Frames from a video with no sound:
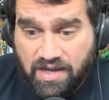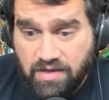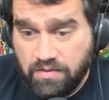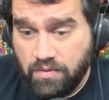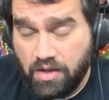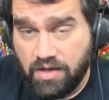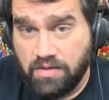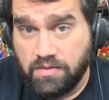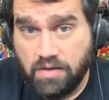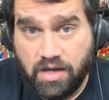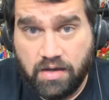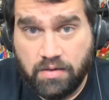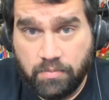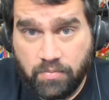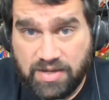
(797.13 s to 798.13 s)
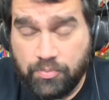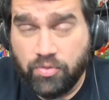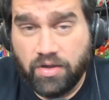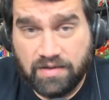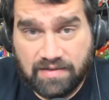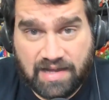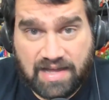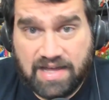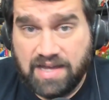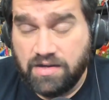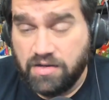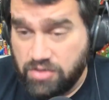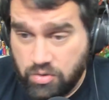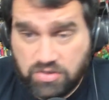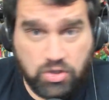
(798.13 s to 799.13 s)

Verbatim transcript: and and and people online,